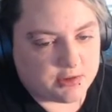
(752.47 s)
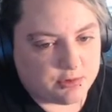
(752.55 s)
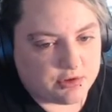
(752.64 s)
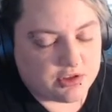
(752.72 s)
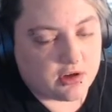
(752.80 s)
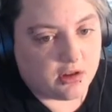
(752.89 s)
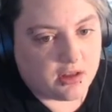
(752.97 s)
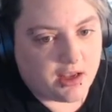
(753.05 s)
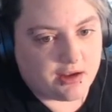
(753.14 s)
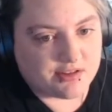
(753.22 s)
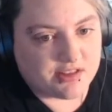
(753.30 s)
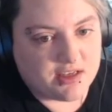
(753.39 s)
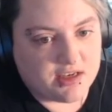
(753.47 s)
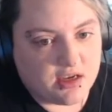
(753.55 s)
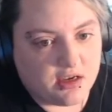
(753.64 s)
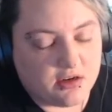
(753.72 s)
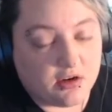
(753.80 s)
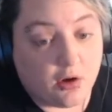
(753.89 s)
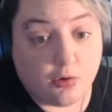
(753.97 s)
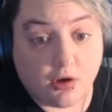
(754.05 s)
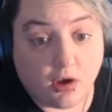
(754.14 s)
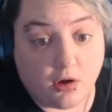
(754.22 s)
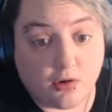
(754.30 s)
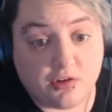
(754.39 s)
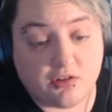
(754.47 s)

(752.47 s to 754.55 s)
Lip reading: which allows the node code